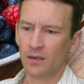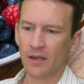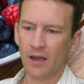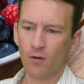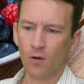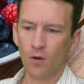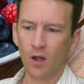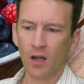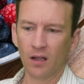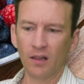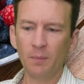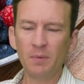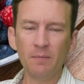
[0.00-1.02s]
Now,
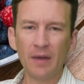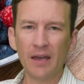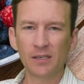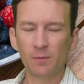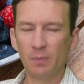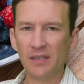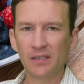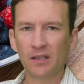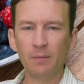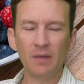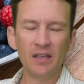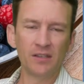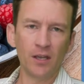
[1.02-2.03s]
a clipping mask
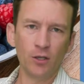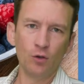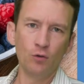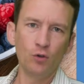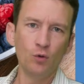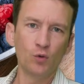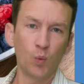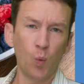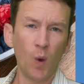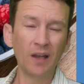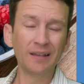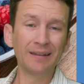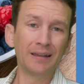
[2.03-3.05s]
basically means that you use
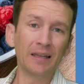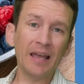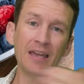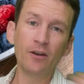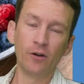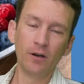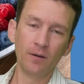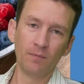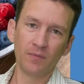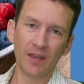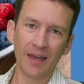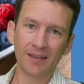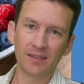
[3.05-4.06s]
one layer
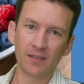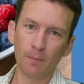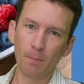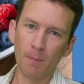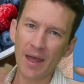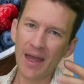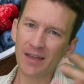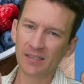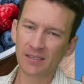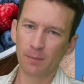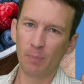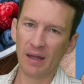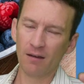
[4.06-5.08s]
as the
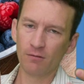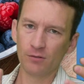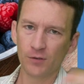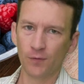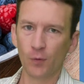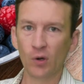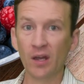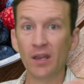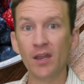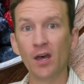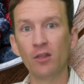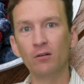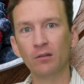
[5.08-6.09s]
mask bounds for
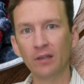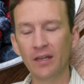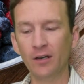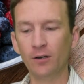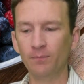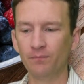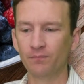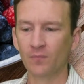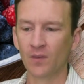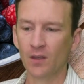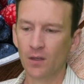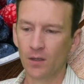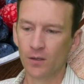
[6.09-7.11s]
another layer.
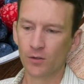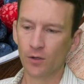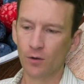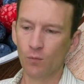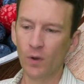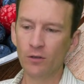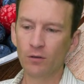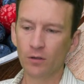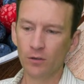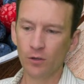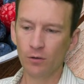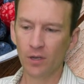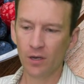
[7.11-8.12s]
So what you
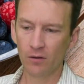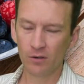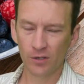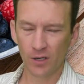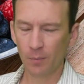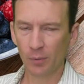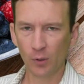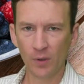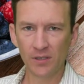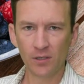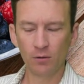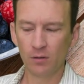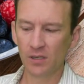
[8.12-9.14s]
can do here, there's a couple of
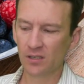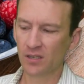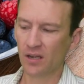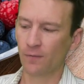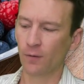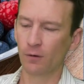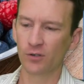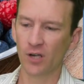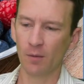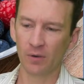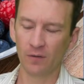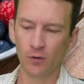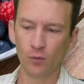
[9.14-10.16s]
ways to do this inside of
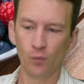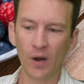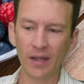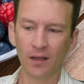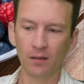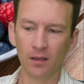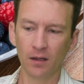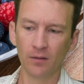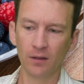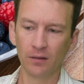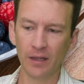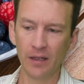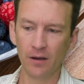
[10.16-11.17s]
Photoshop, but if you right click on
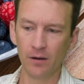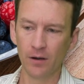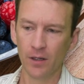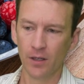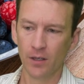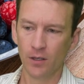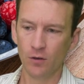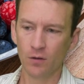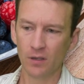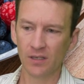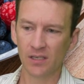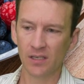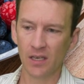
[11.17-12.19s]
the layer, you
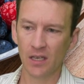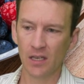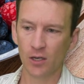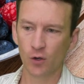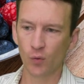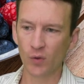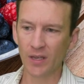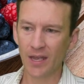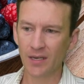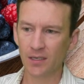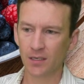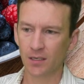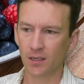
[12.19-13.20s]
can say
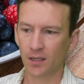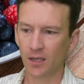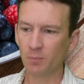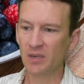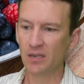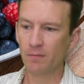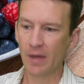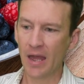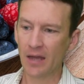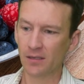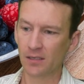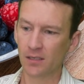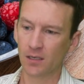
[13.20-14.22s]
create clipping
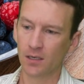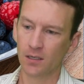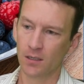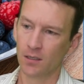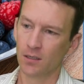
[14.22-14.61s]
mask.